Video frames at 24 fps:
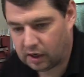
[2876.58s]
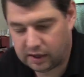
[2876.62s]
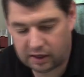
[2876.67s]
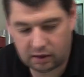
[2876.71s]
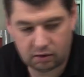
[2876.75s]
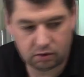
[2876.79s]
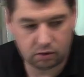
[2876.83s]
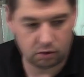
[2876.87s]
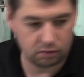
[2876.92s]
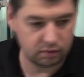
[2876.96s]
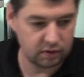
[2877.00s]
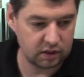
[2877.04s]
I
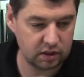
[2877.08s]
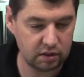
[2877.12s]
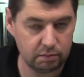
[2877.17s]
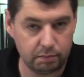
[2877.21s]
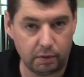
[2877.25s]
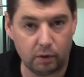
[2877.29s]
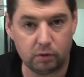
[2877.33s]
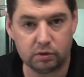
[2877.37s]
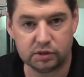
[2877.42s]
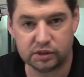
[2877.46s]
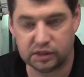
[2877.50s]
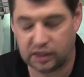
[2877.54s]
know I've got rid of the
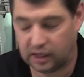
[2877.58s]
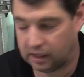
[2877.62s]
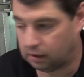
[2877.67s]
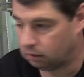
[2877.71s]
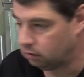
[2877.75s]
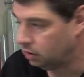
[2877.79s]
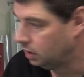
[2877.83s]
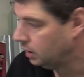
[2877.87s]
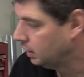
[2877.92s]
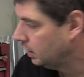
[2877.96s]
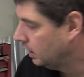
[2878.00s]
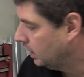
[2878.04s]
box
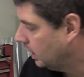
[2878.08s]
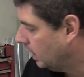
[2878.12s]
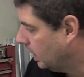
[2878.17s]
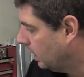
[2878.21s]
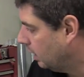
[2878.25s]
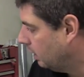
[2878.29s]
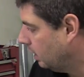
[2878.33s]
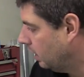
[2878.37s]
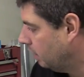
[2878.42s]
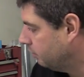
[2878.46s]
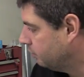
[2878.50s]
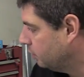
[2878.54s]
now.
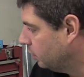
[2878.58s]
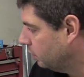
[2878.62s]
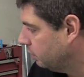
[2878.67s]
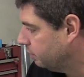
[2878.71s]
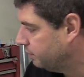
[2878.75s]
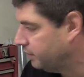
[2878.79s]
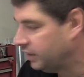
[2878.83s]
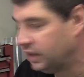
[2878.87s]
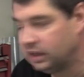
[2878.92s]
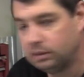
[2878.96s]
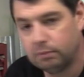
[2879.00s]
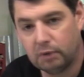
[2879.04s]
Uh, I've got a
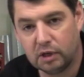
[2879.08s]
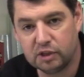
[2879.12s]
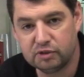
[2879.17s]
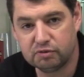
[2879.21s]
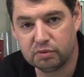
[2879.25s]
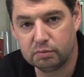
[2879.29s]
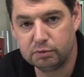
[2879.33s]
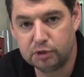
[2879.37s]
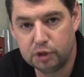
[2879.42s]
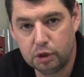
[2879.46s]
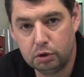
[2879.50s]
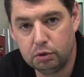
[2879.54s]
feeling mine's
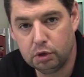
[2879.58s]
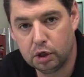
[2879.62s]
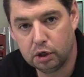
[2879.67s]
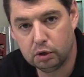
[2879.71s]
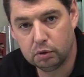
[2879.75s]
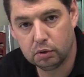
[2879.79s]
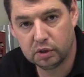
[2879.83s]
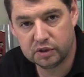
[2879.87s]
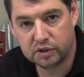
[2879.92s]
from UHU,